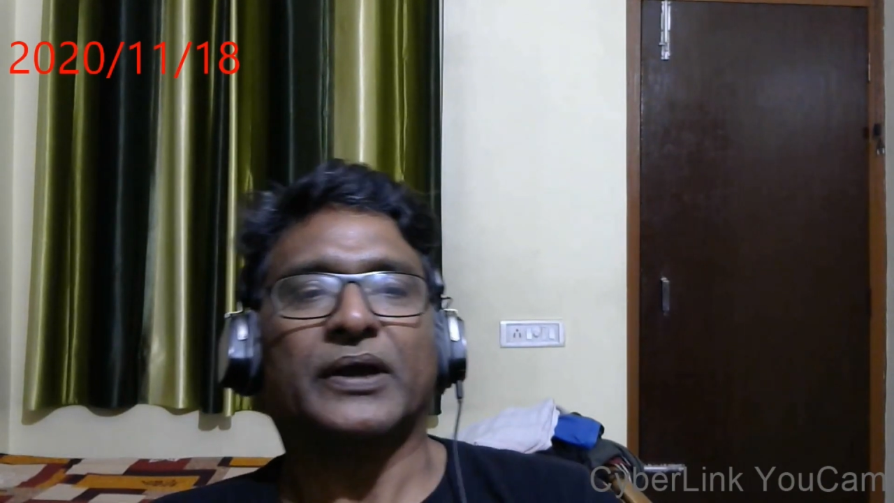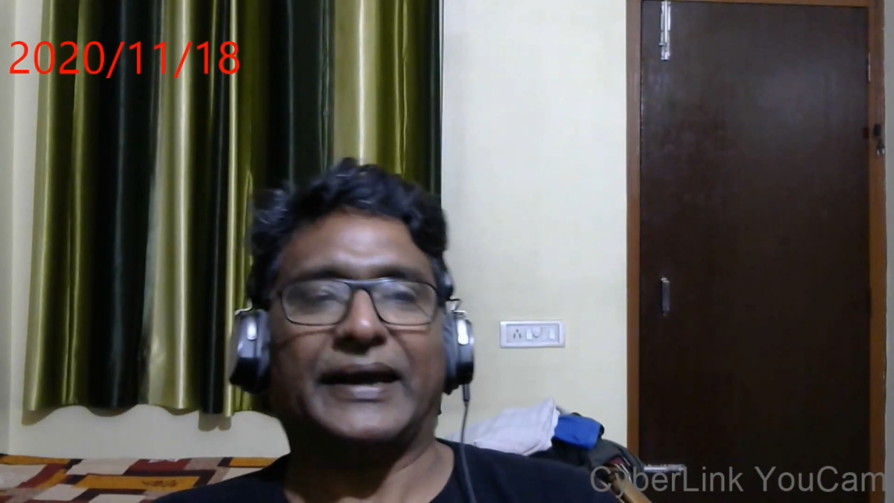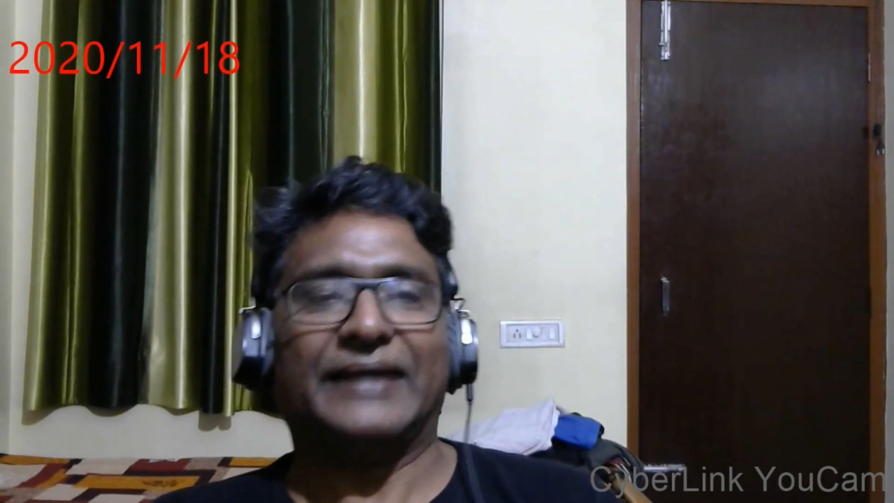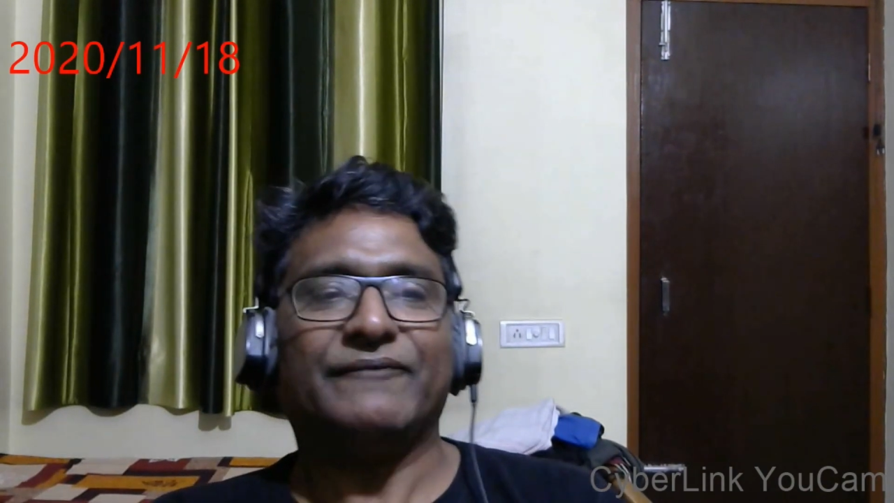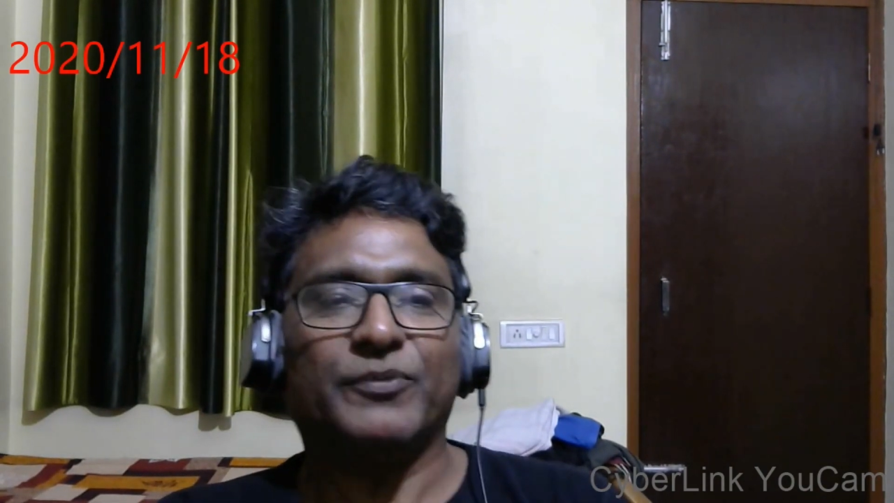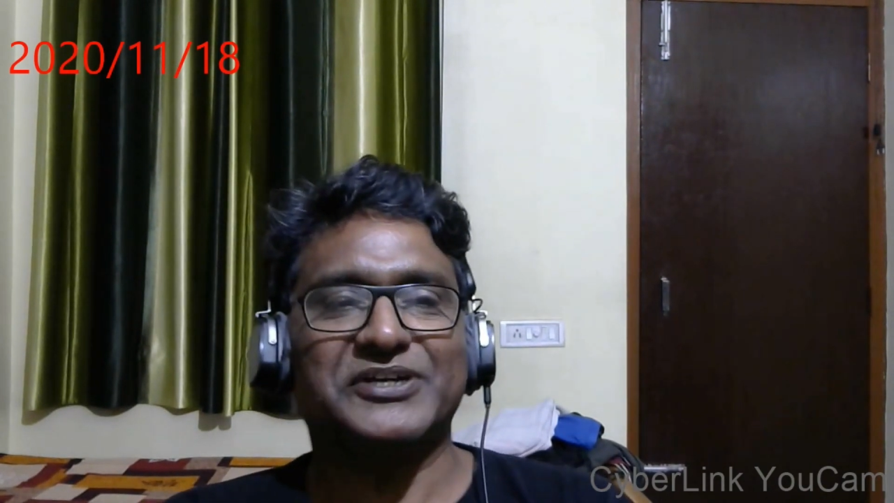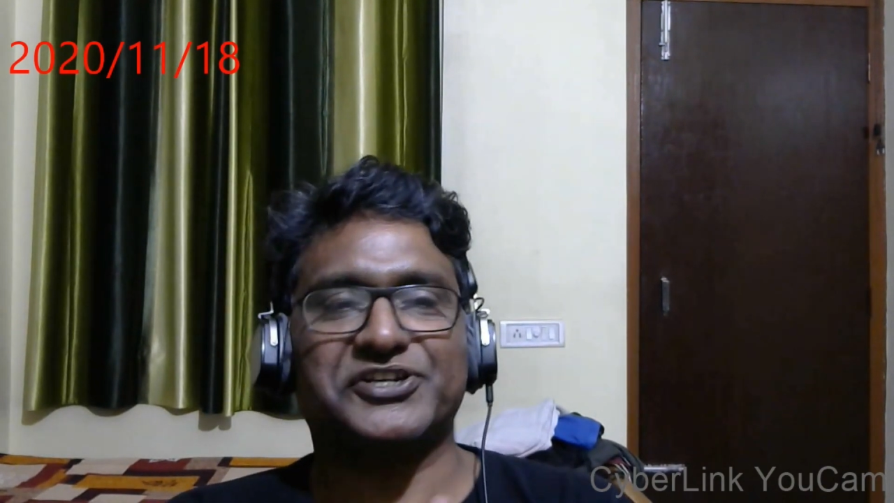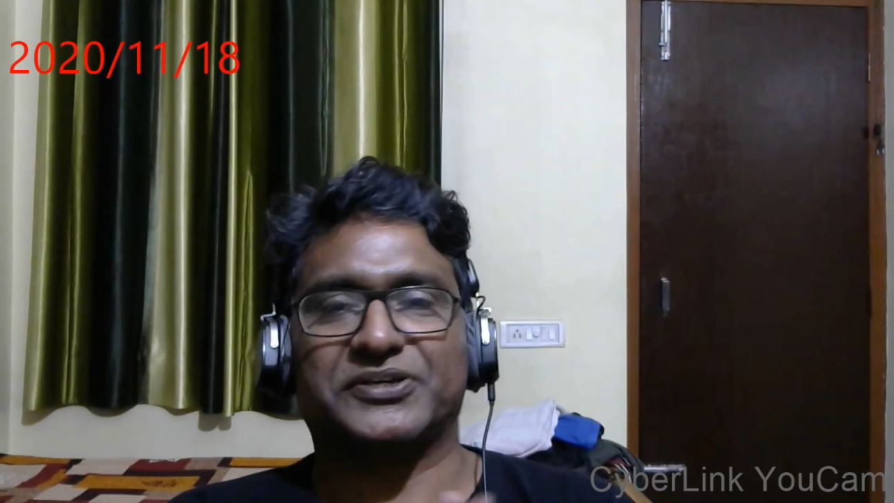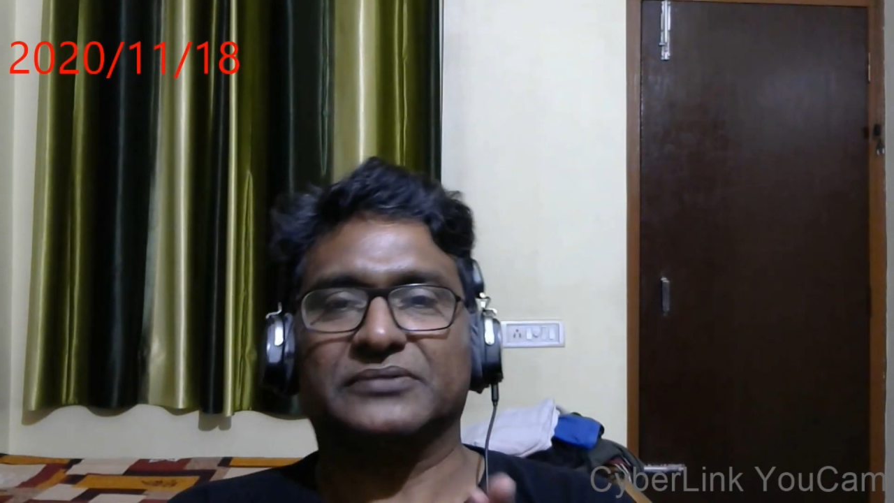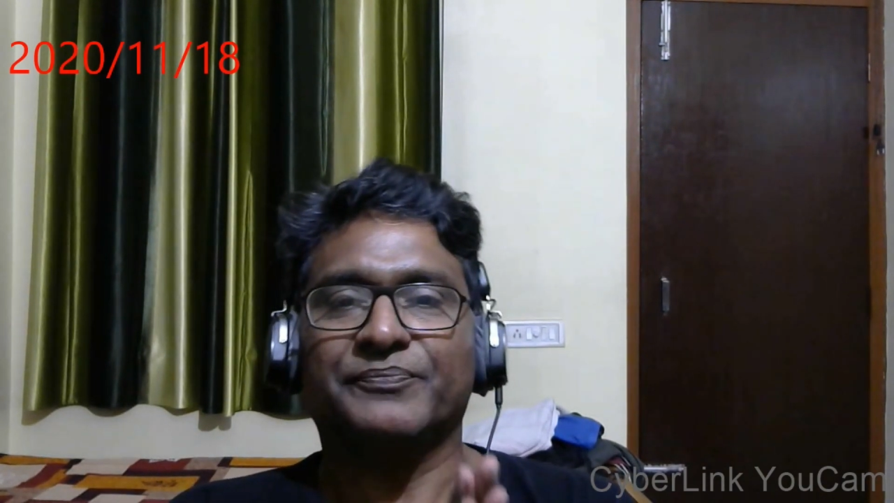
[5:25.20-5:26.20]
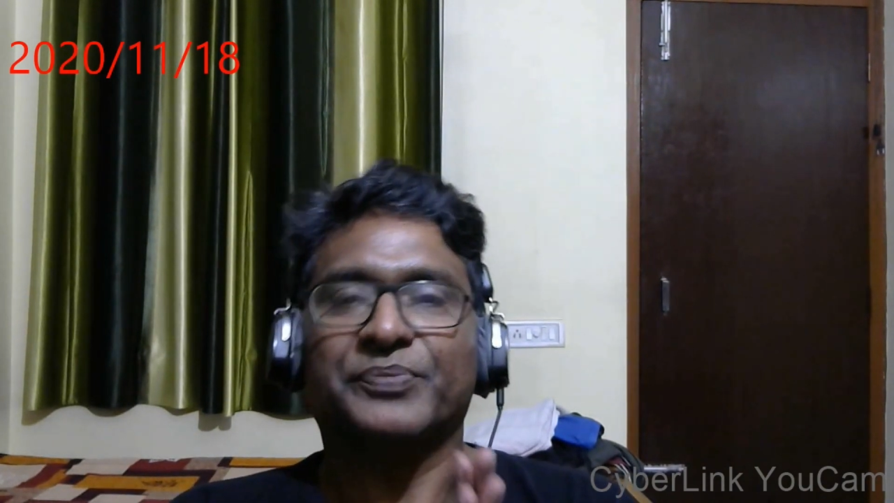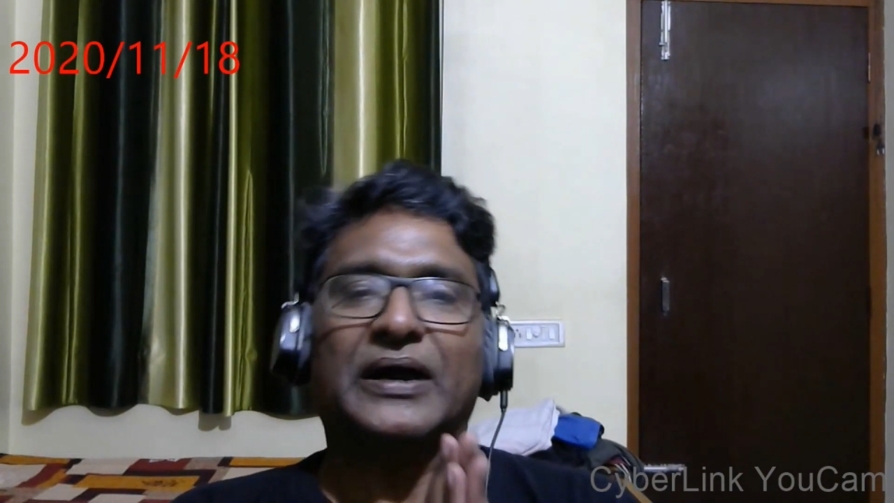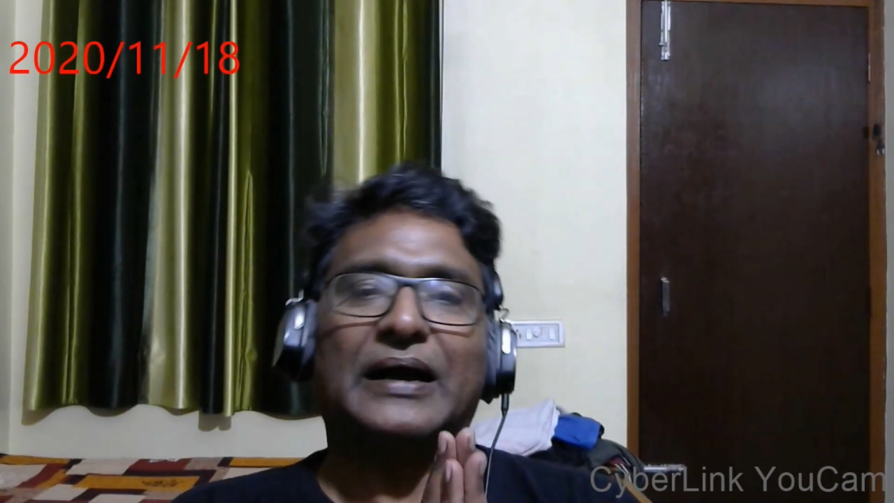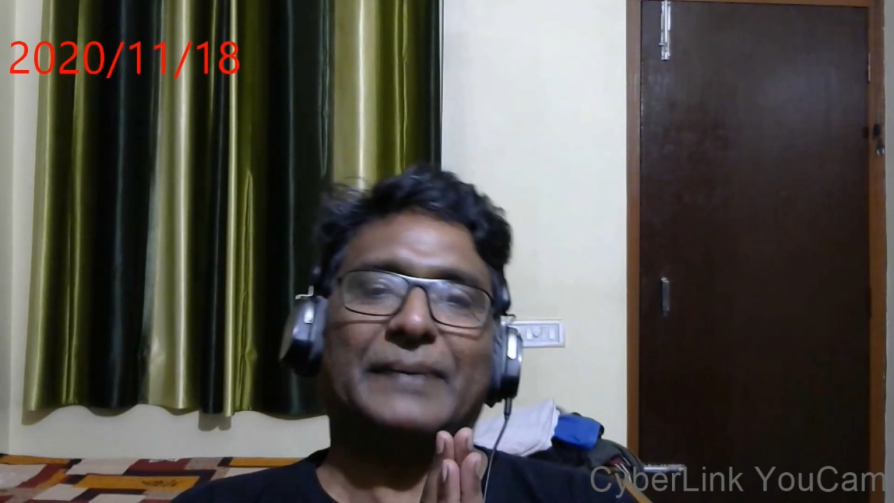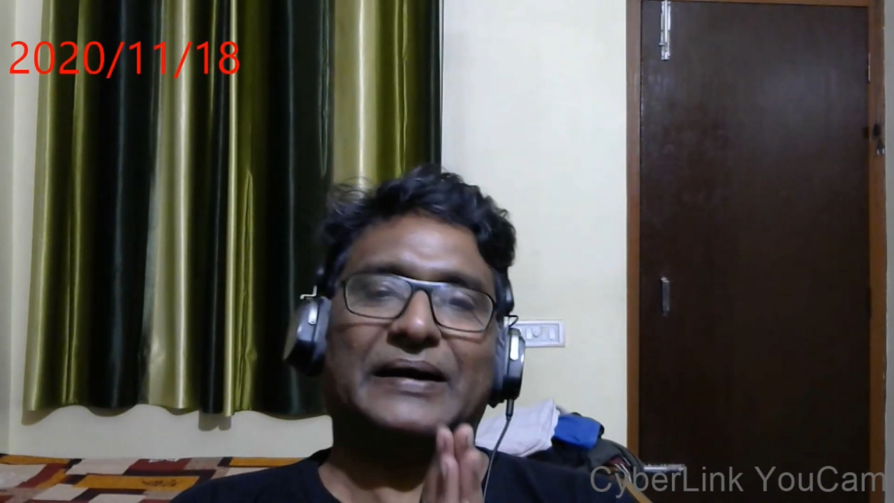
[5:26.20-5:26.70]
information
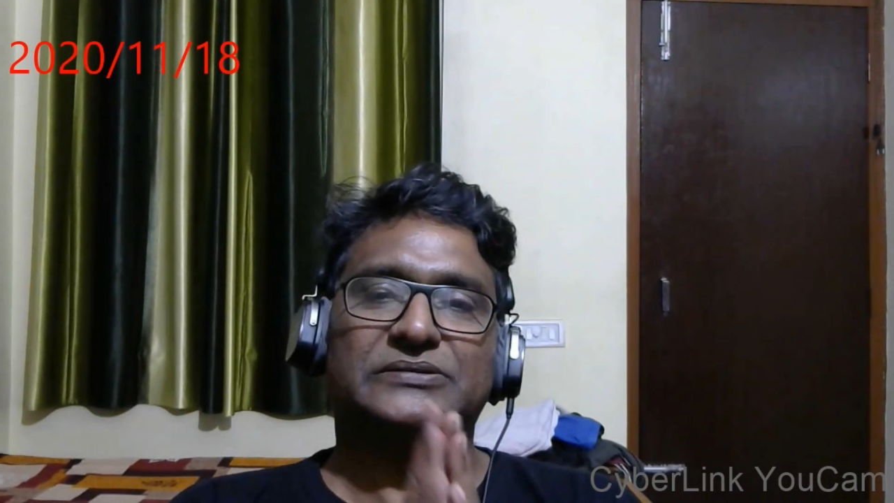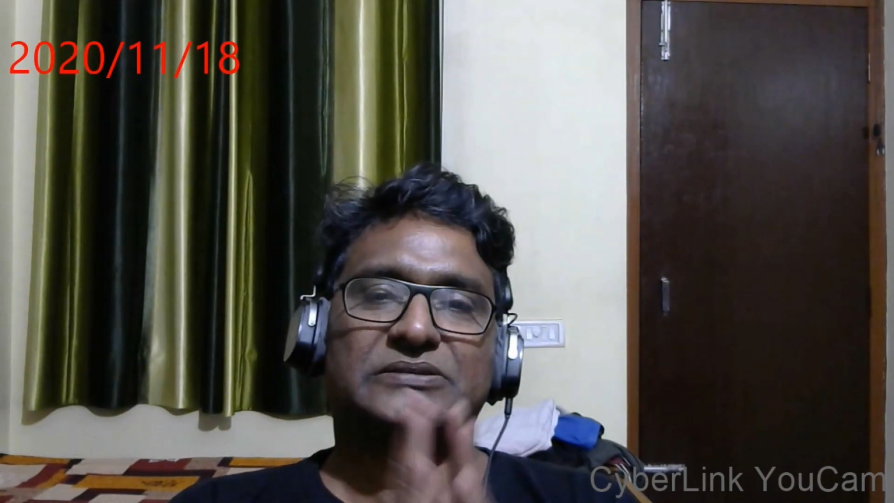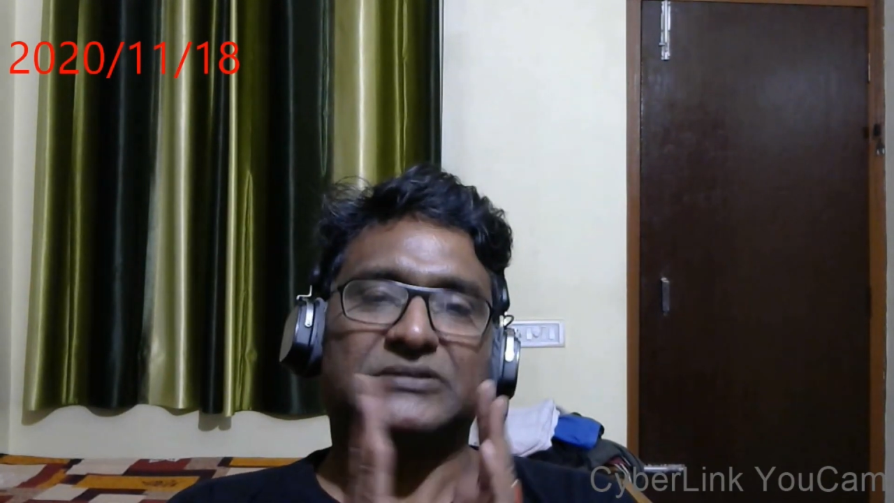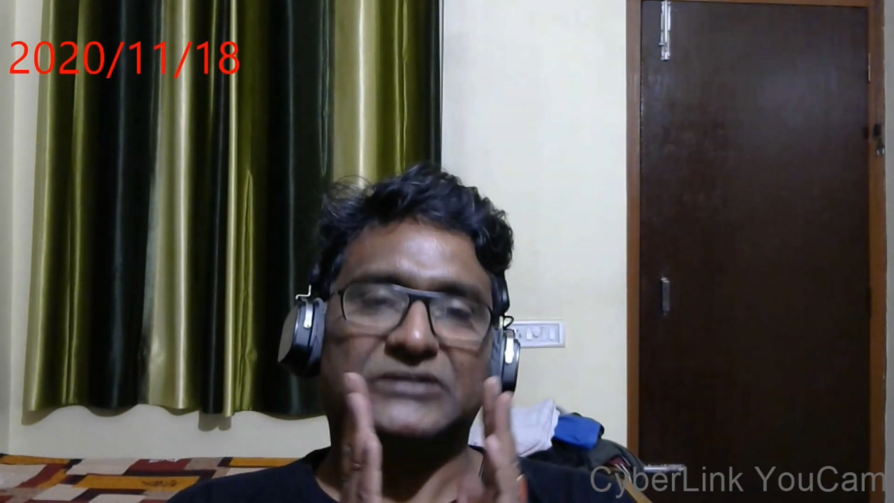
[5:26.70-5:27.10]
about